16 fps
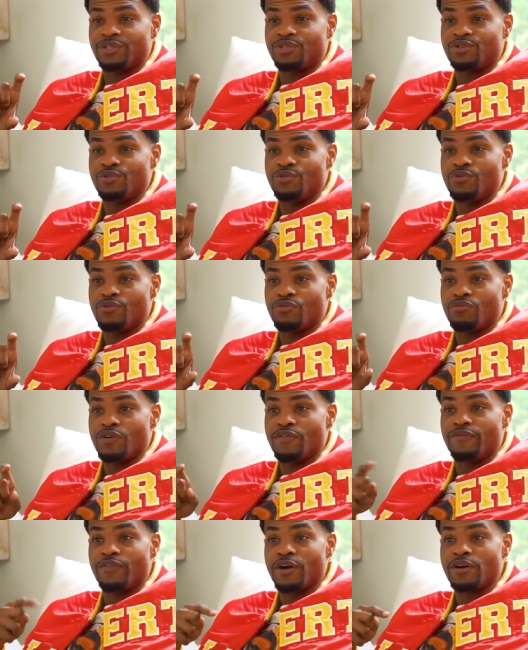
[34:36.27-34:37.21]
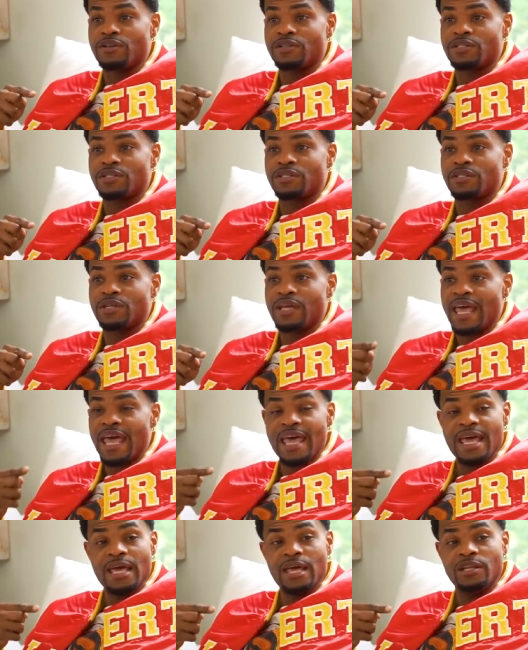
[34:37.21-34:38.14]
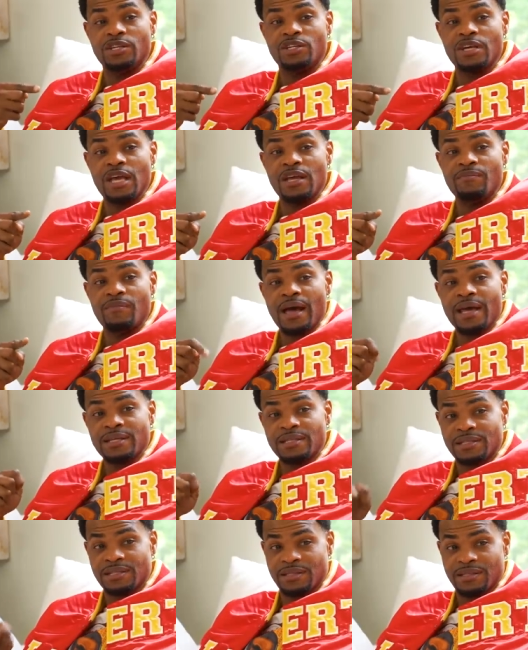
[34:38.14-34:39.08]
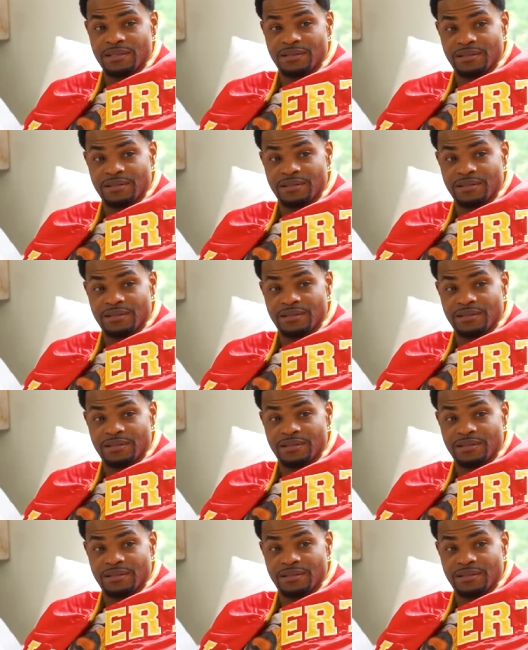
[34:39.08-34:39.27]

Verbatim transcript: to reverse age in mice.